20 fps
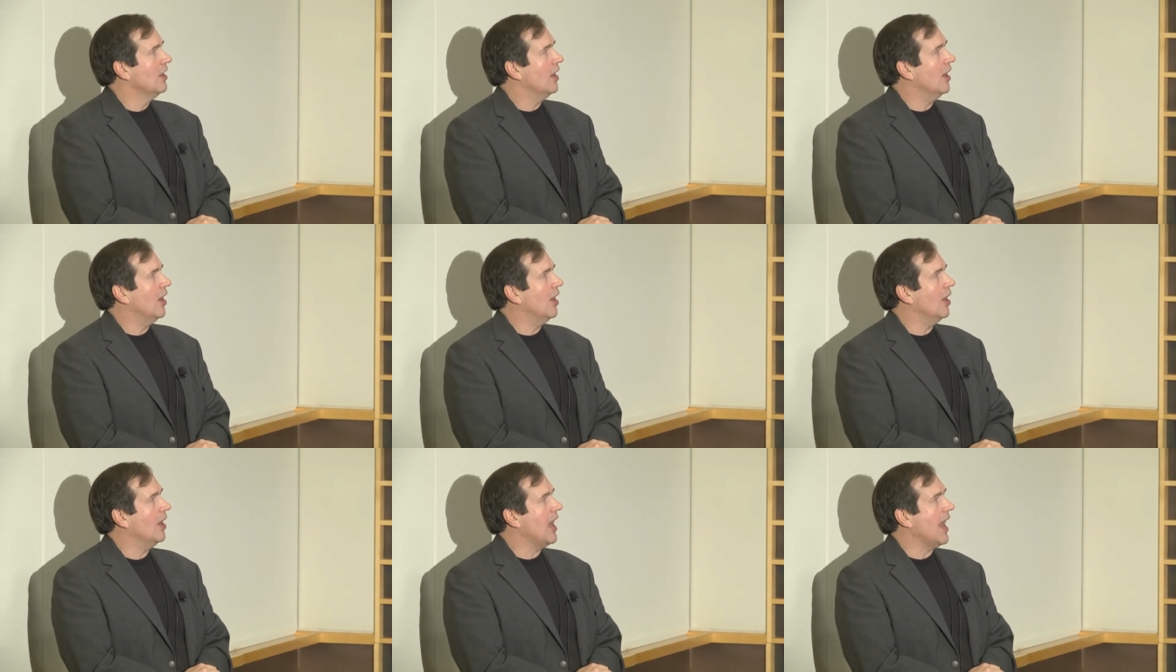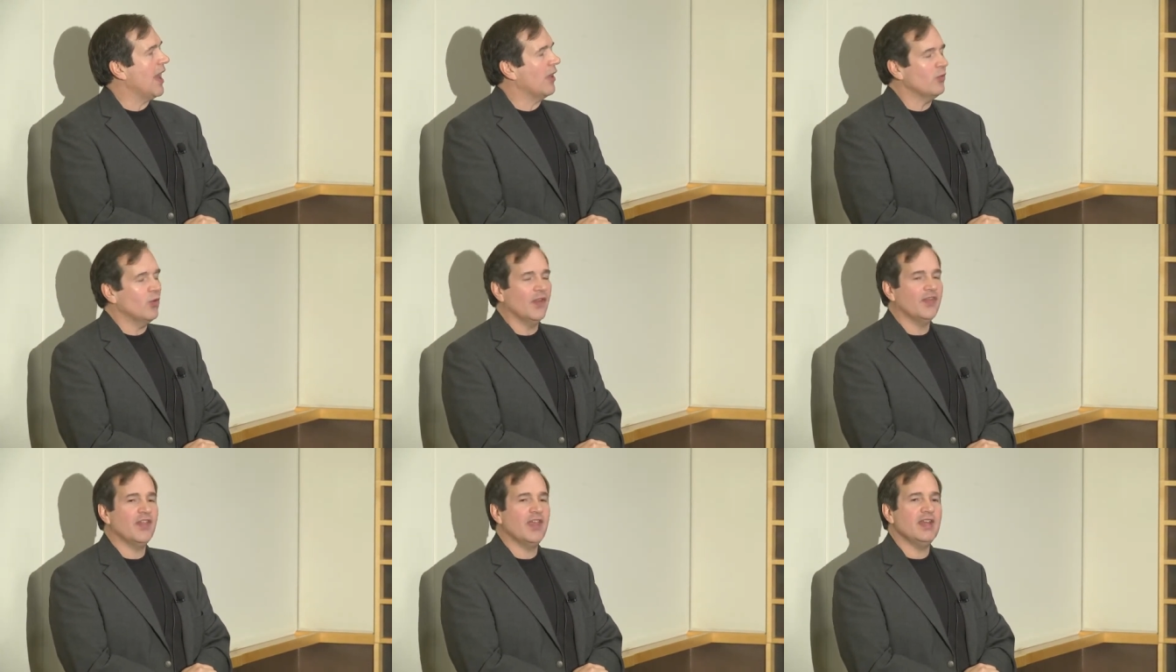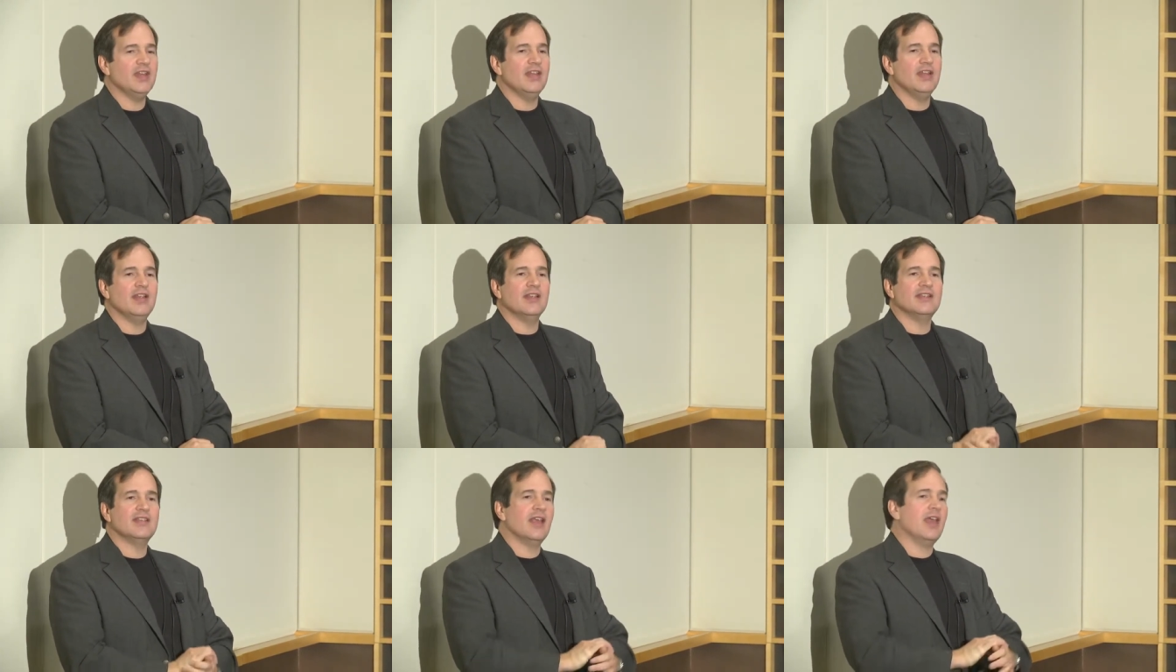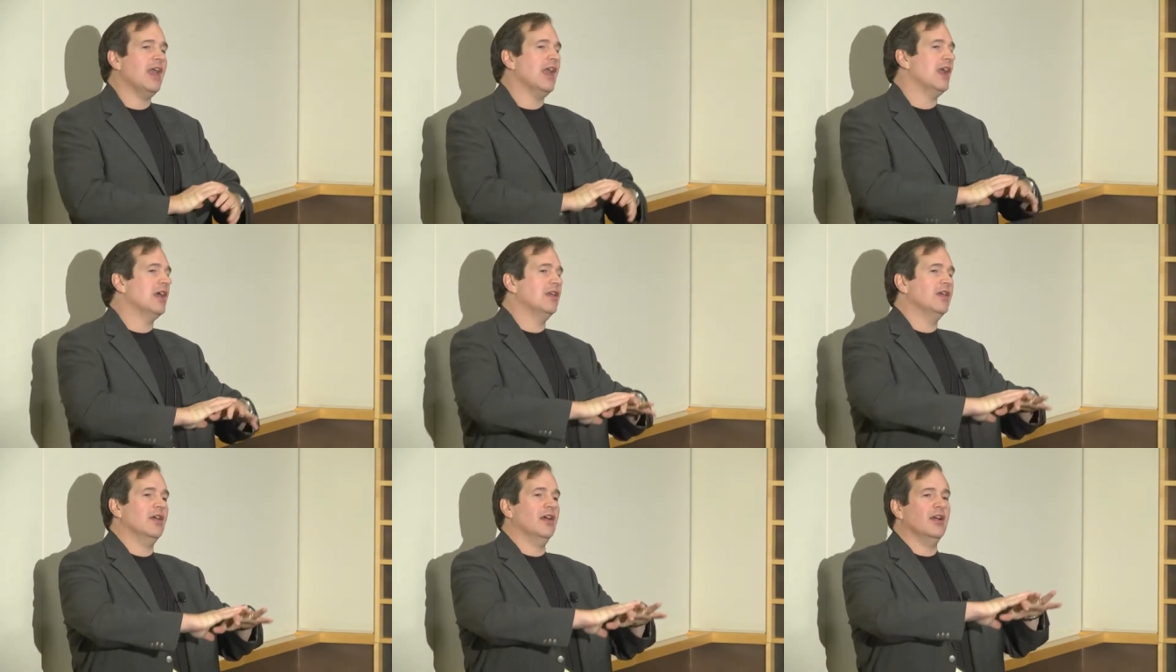And what they did is they
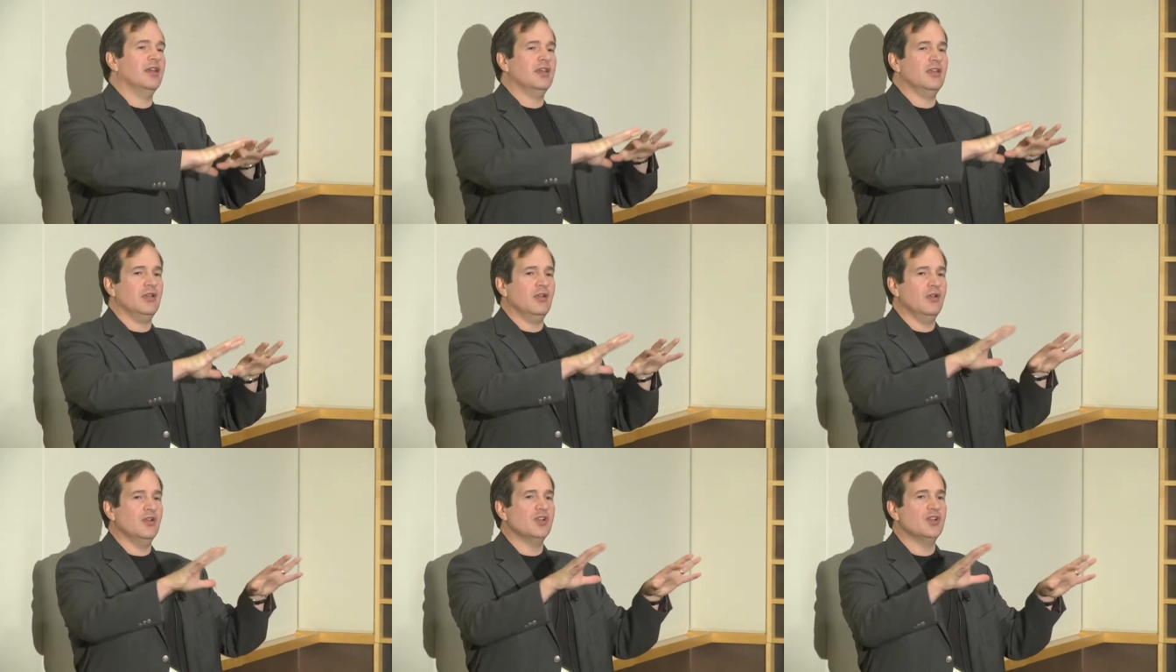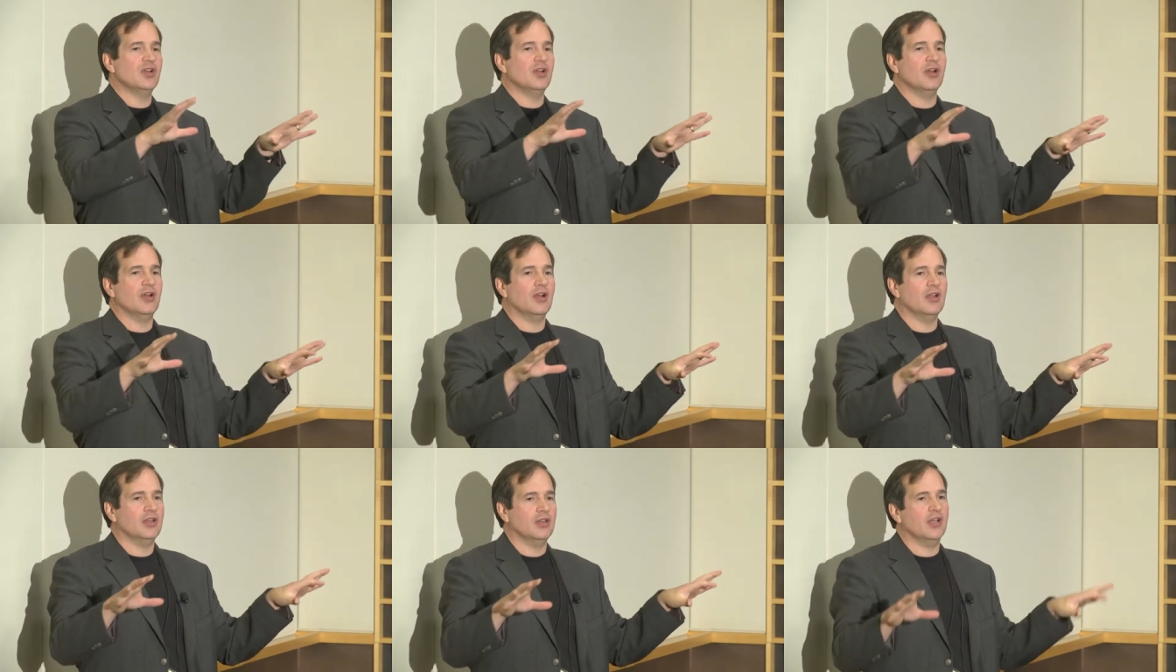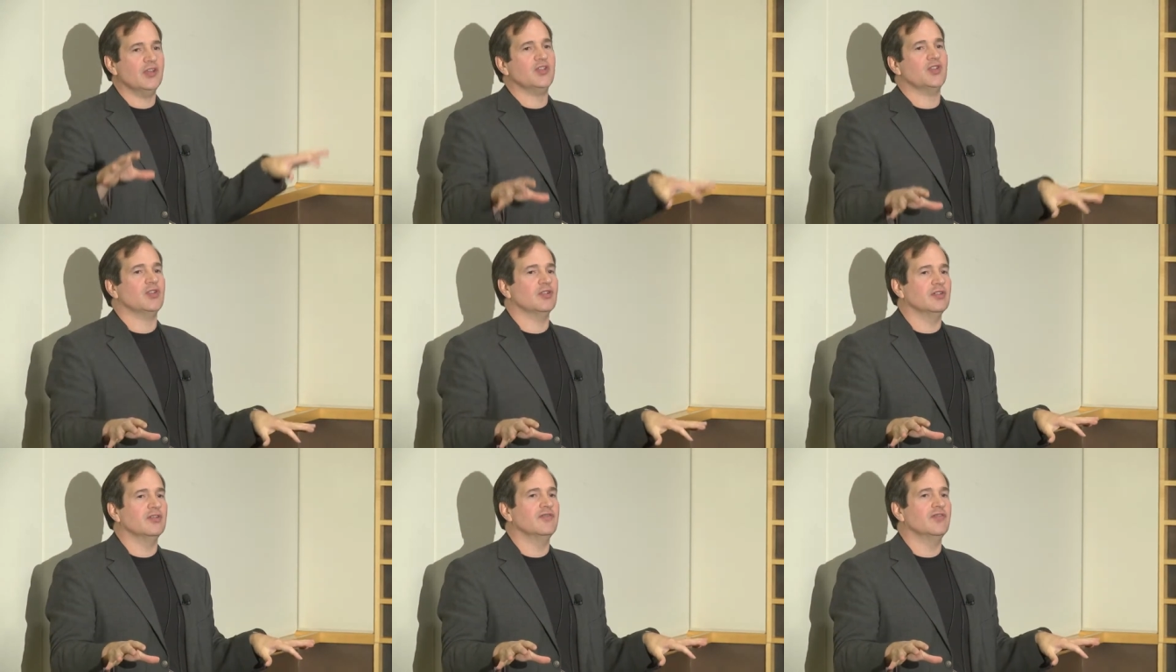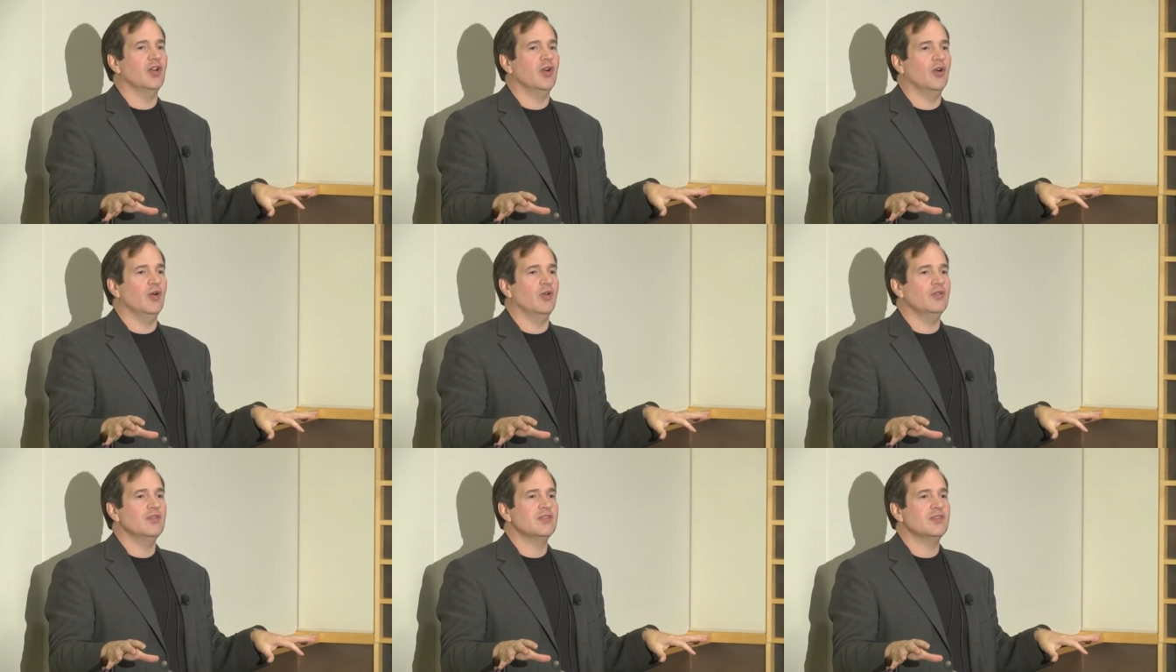had a huge cluster of
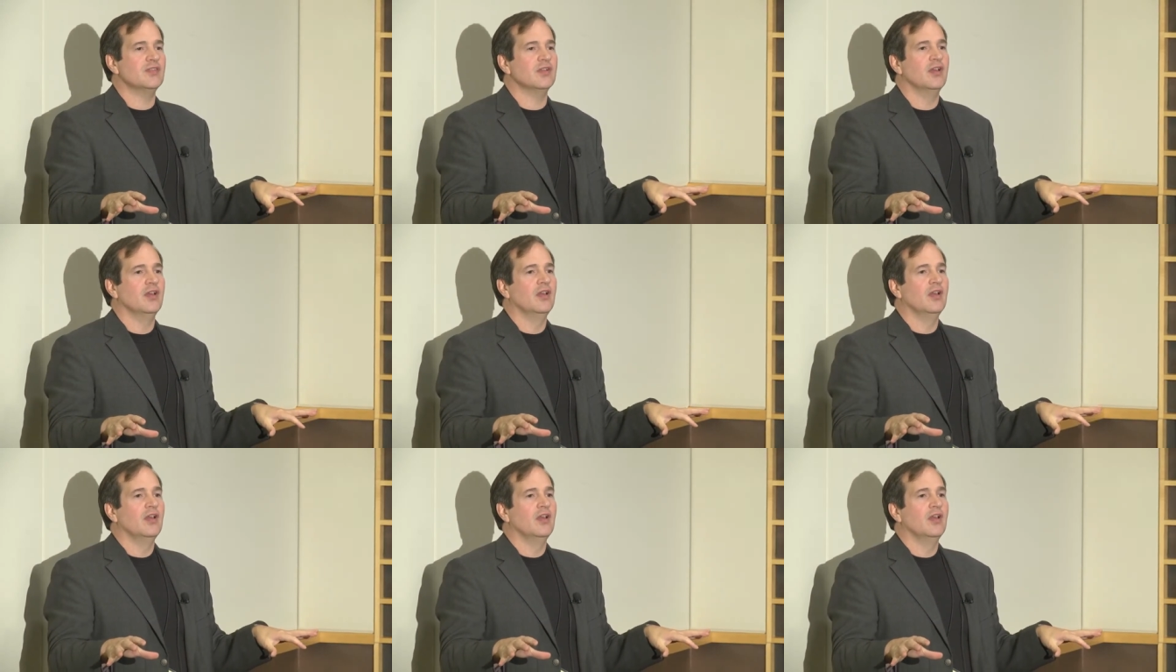nodes